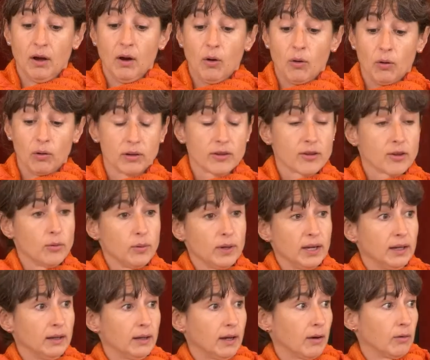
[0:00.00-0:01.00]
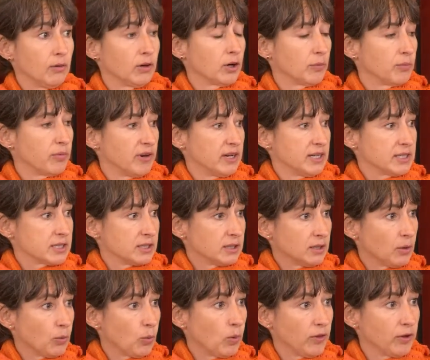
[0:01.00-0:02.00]
also in our
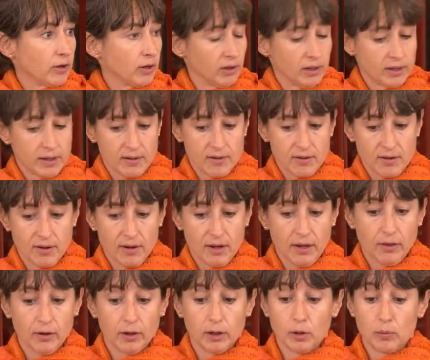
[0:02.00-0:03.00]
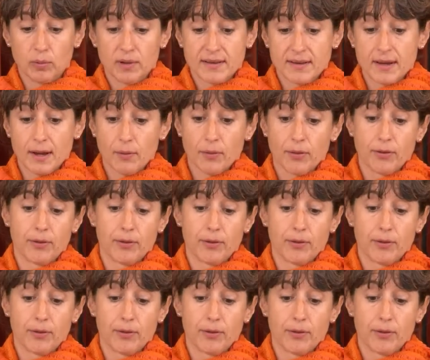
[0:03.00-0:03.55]
cooperation with colleagues in the Global South.